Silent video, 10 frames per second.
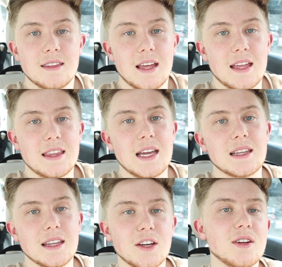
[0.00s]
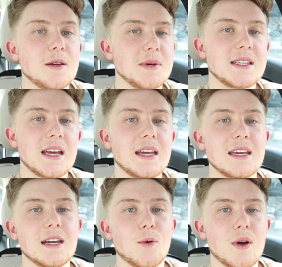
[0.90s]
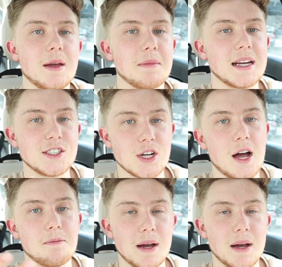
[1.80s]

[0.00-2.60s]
then they'd literally be taking away my job,